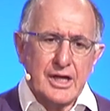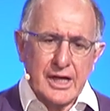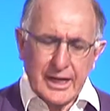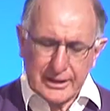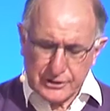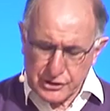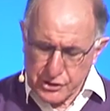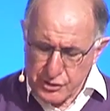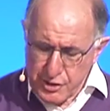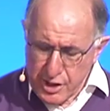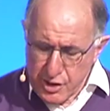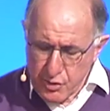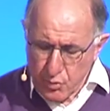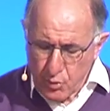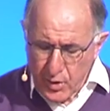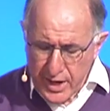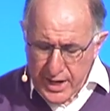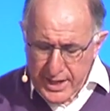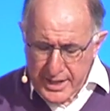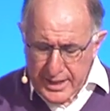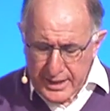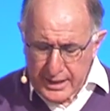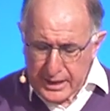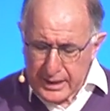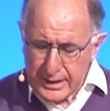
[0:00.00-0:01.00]
And you know,
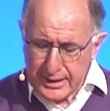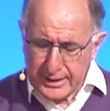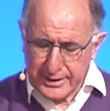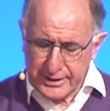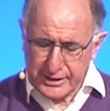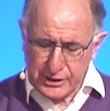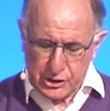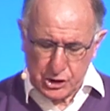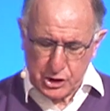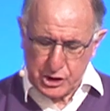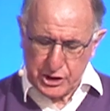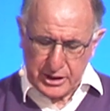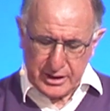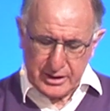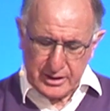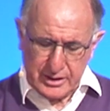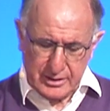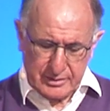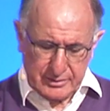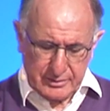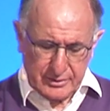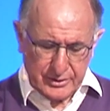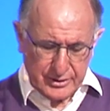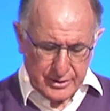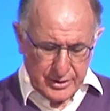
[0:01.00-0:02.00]
when Elijah
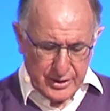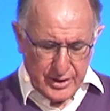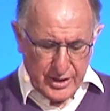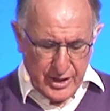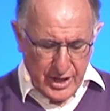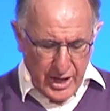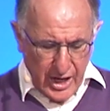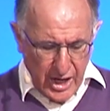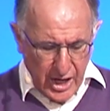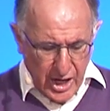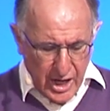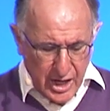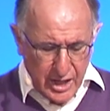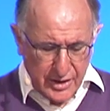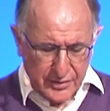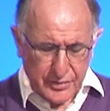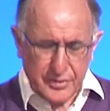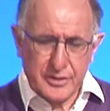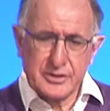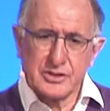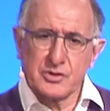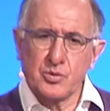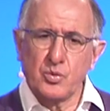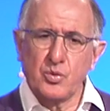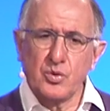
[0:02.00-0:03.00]
heard
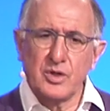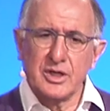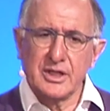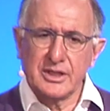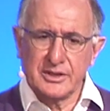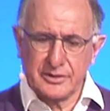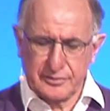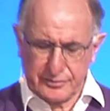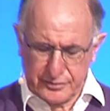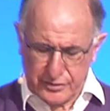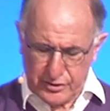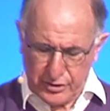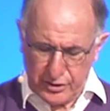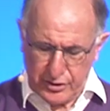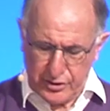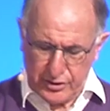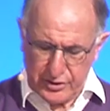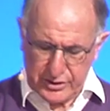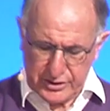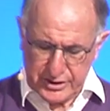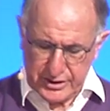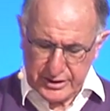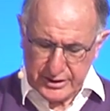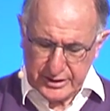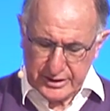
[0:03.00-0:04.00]
this word of
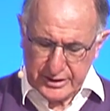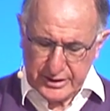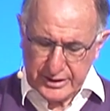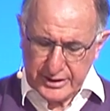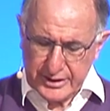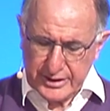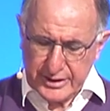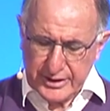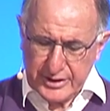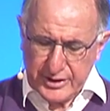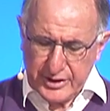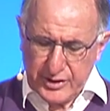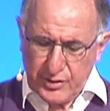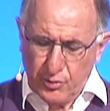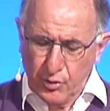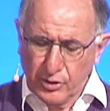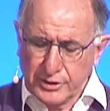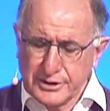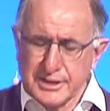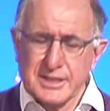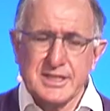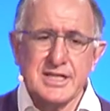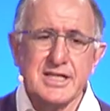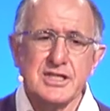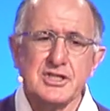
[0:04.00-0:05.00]
God, what
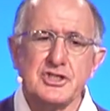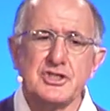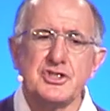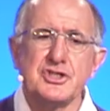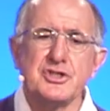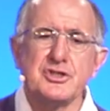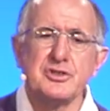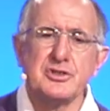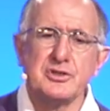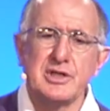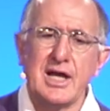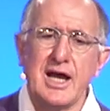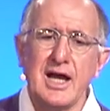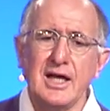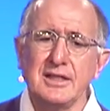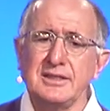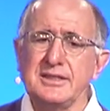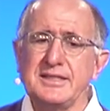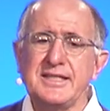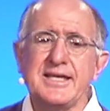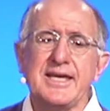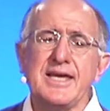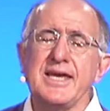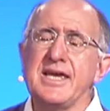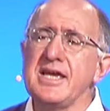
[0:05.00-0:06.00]
did he do? How
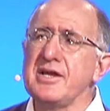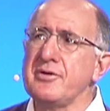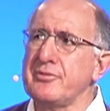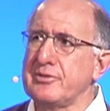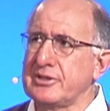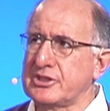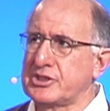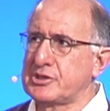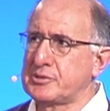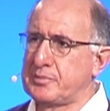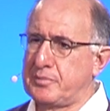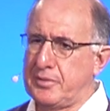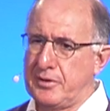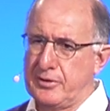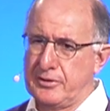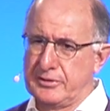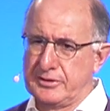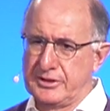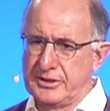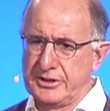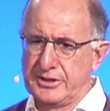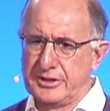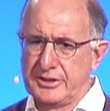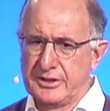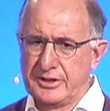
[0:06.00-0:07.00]
did he
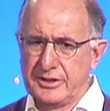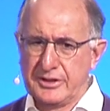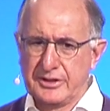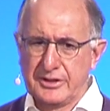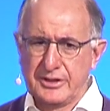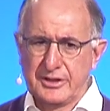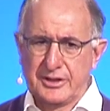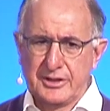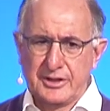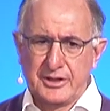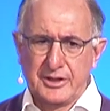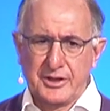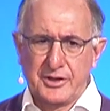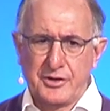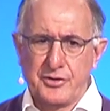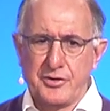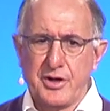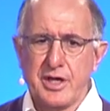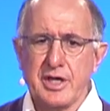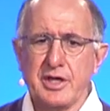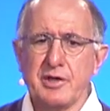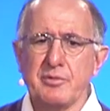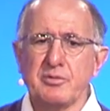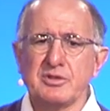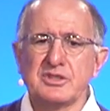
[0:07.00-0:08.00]
respond? You know,
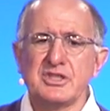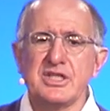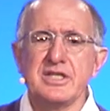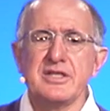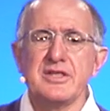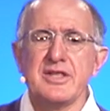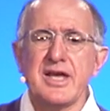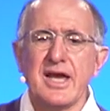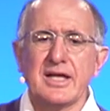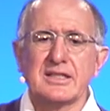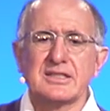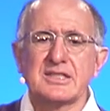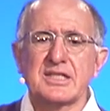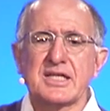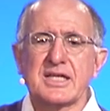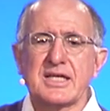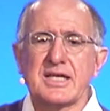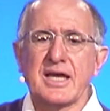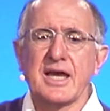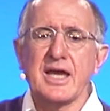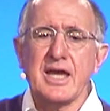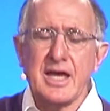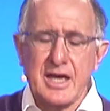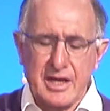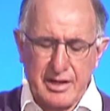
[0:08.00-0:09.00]
he was in that
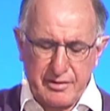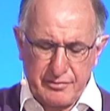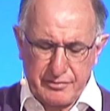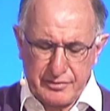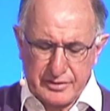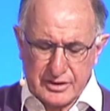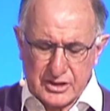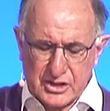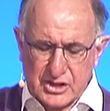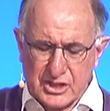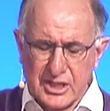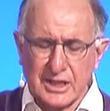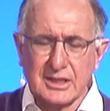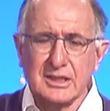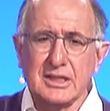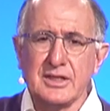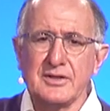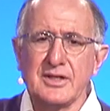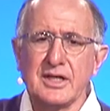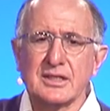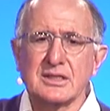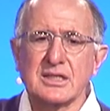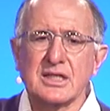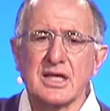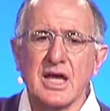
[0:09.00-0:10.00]
cave, and suddenly
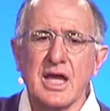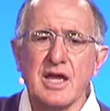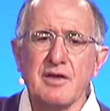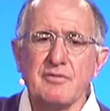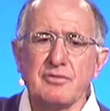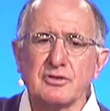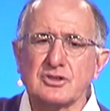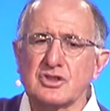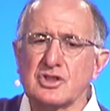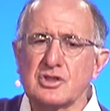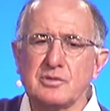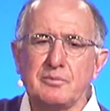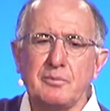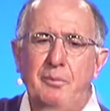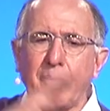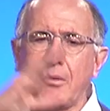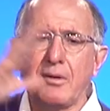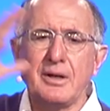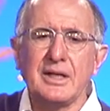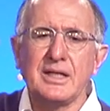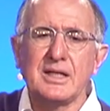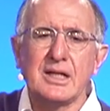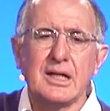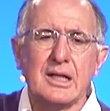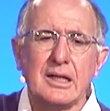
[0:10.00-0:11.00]
that cave was
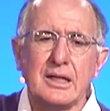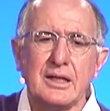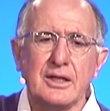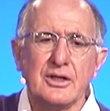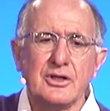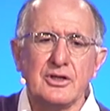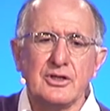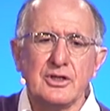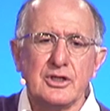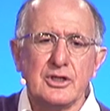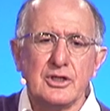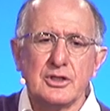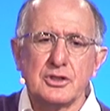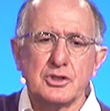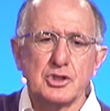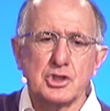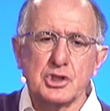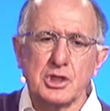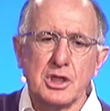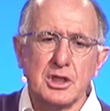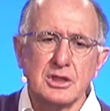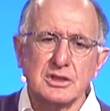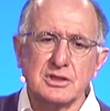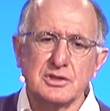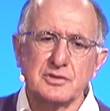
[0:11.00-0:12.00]
completely
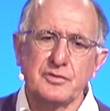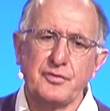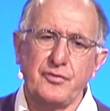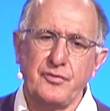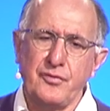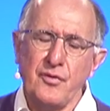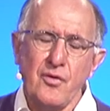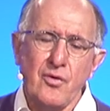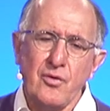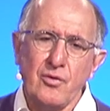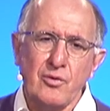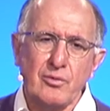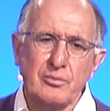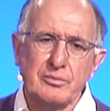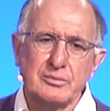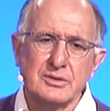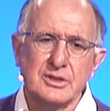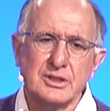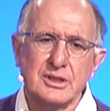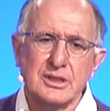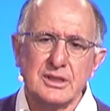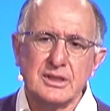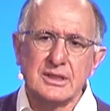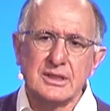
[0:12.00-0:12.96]
transformed.